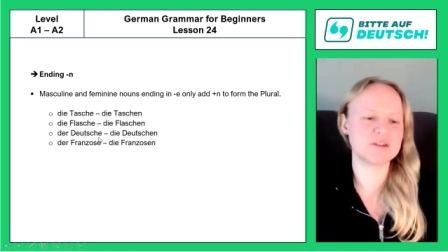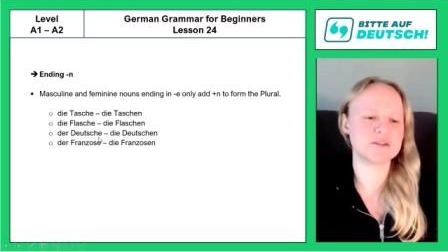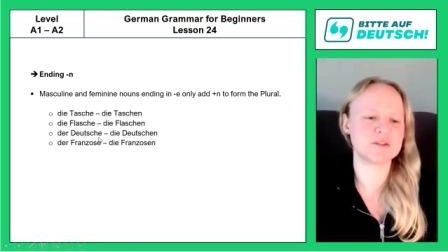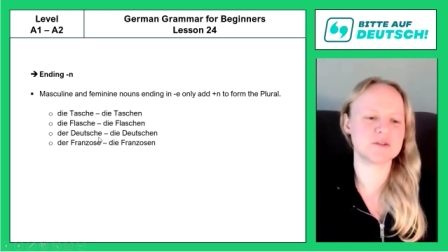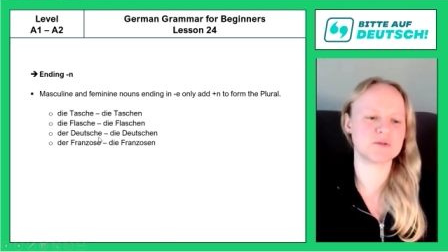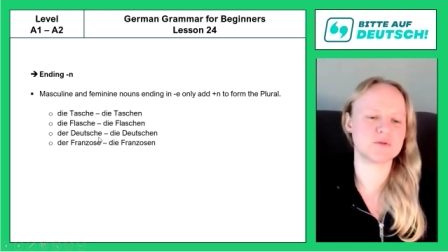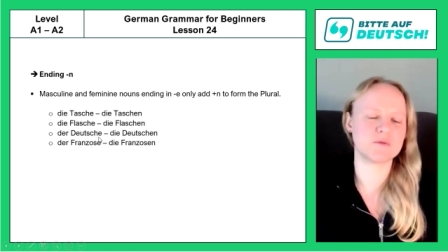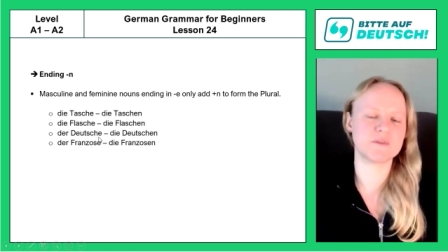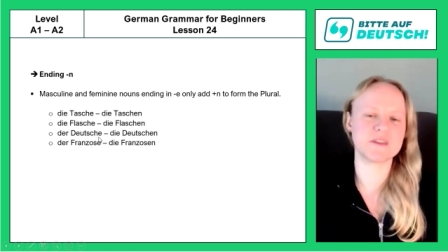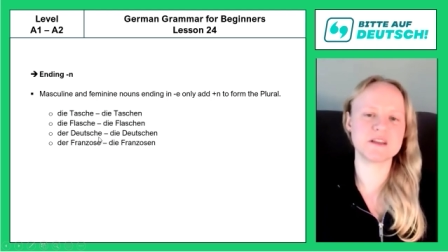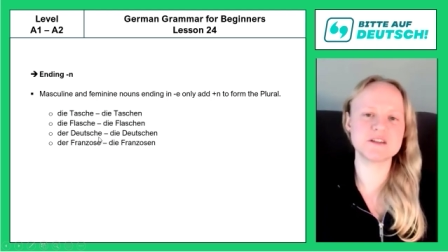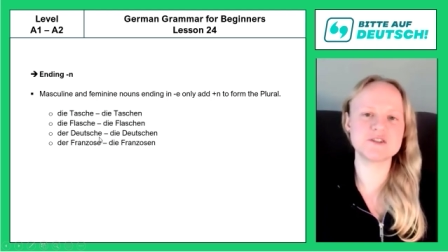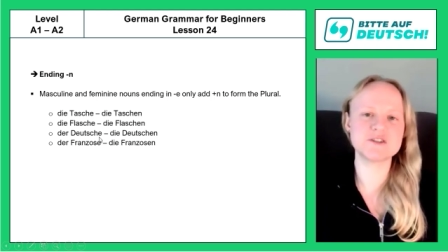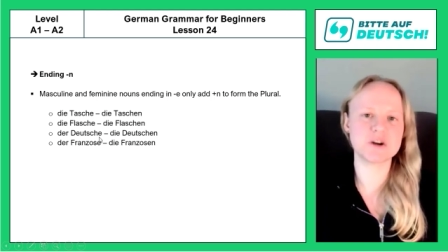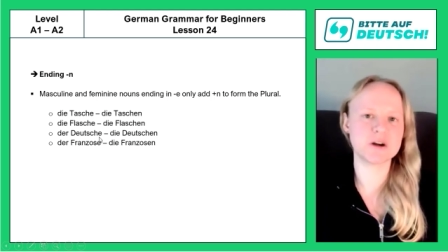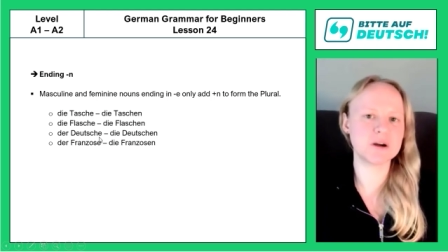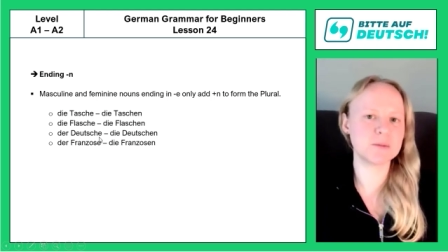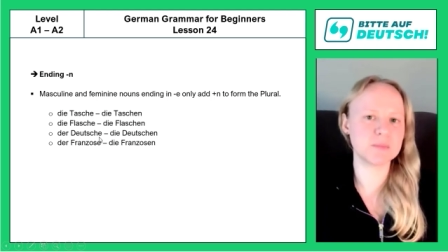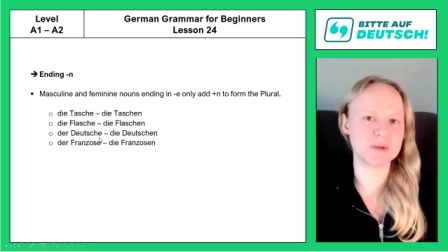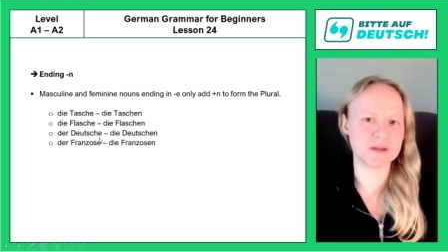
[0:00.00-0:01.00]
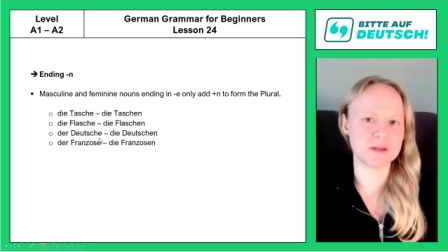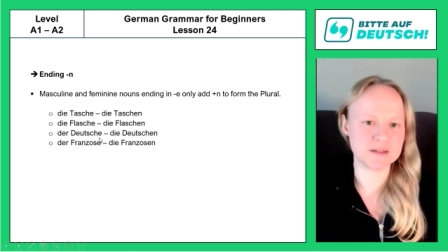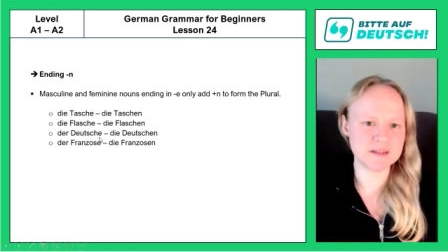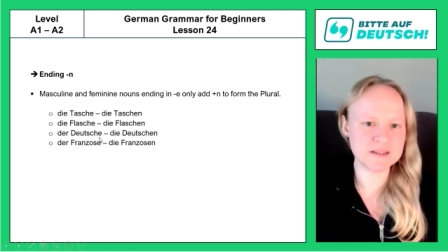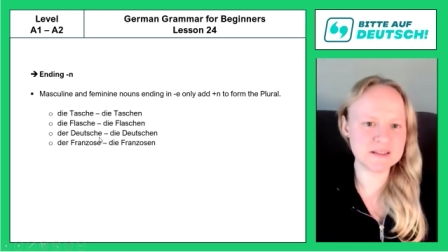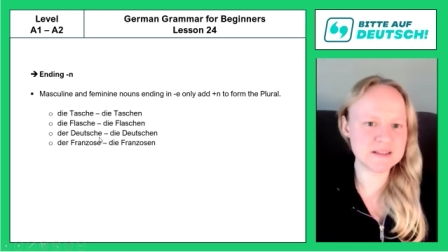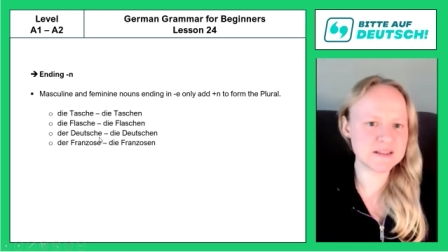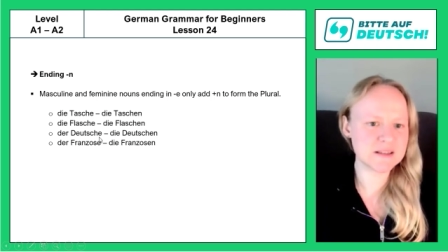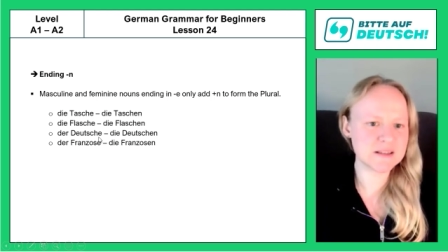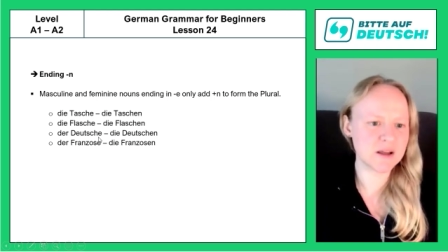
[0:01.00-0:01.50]
So the
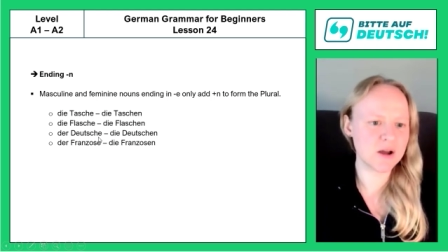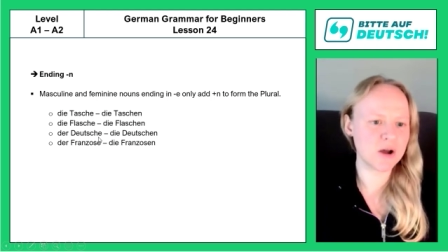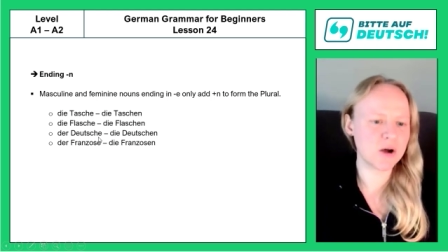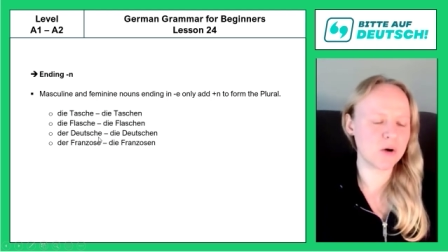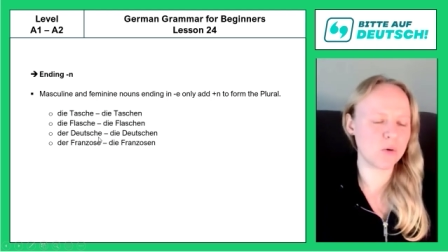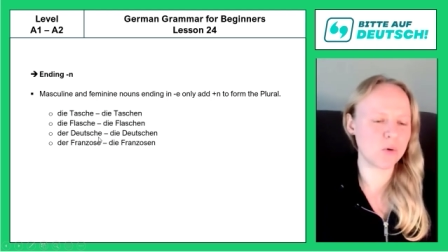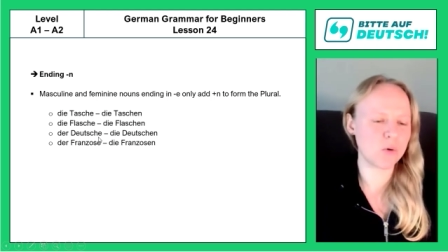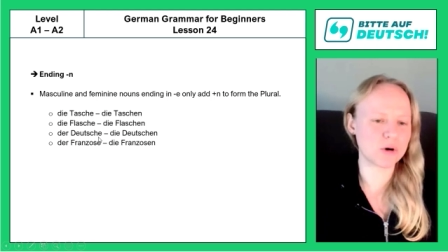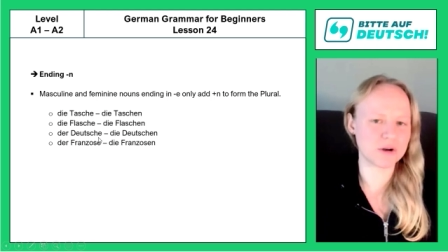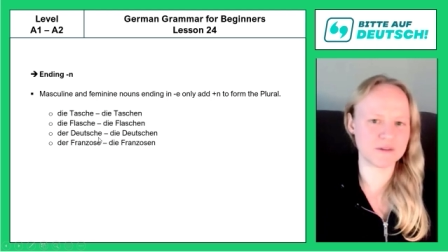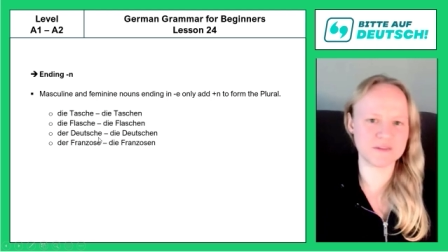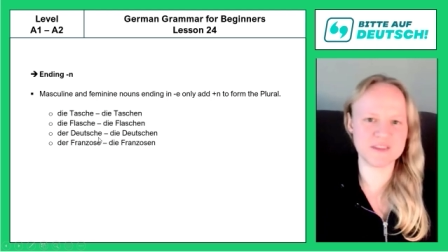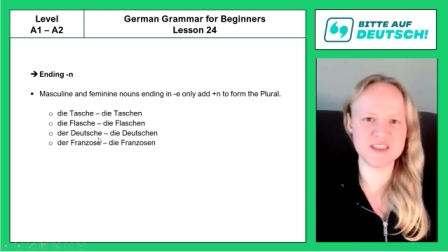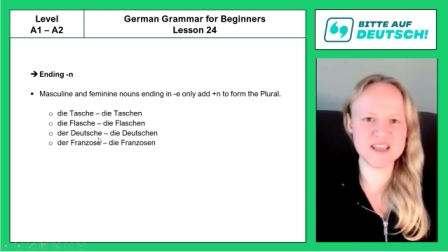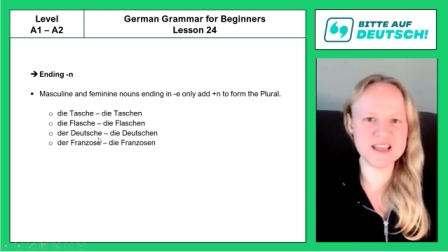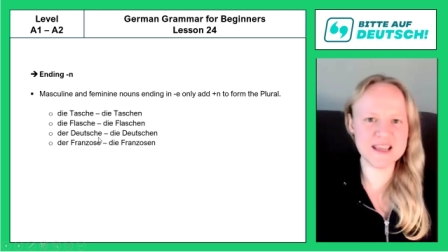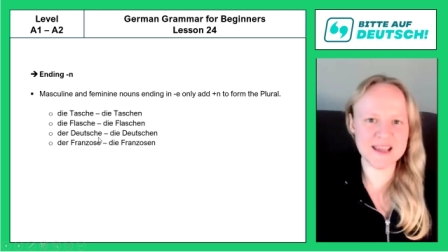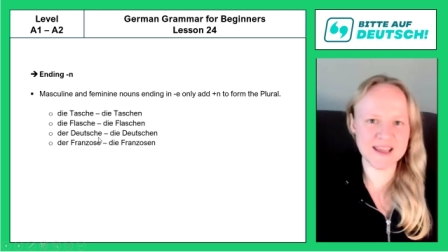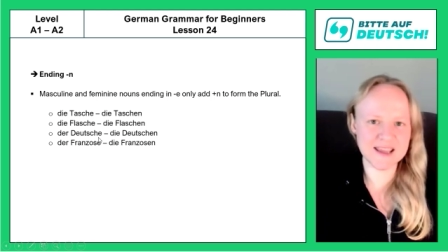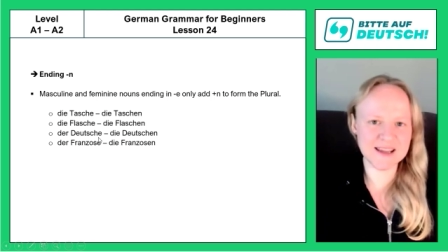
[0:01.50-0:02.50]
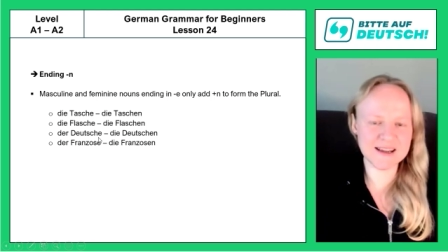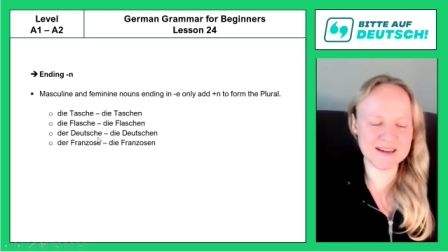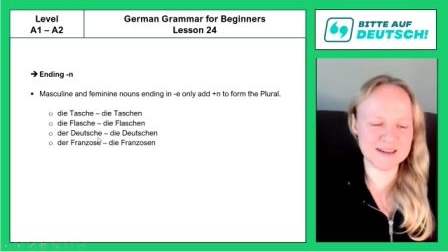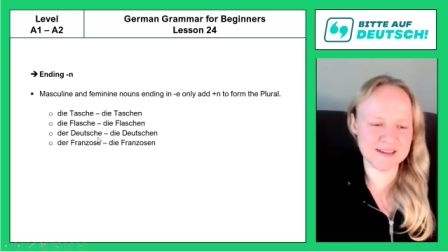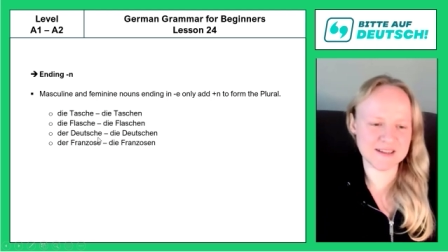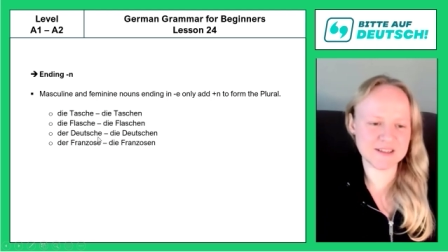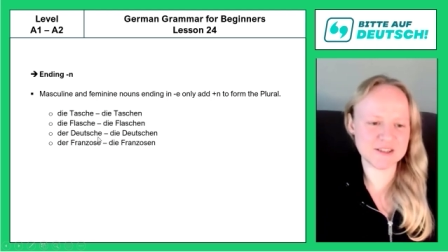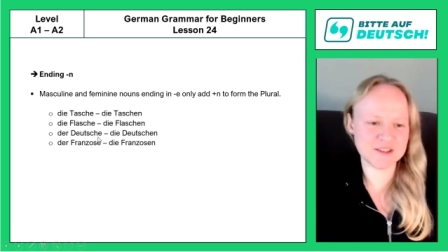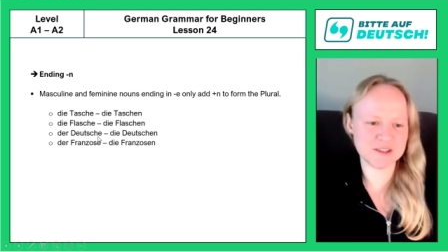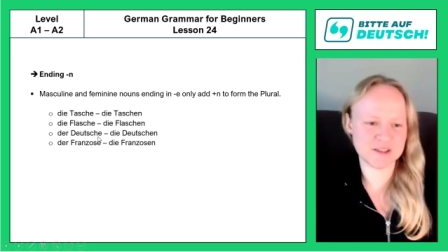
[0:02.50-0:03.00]
Germans or the
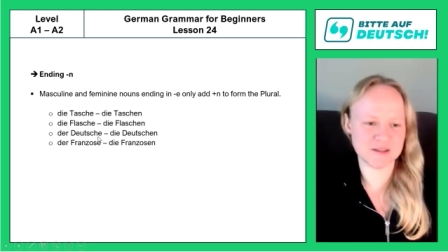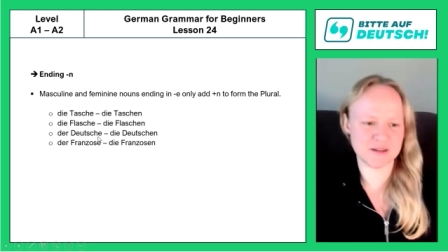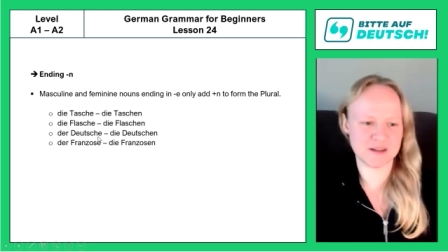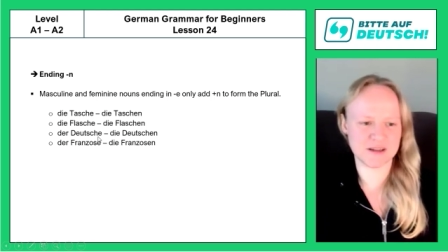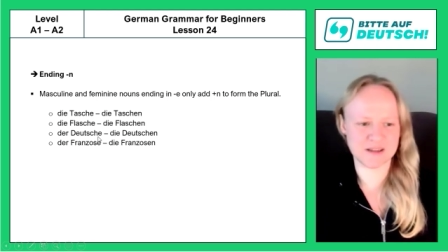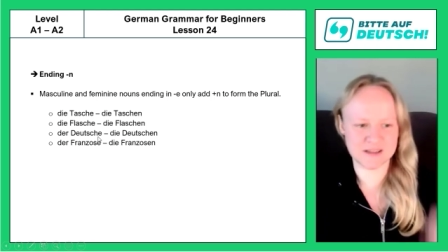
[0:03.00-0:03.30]
English,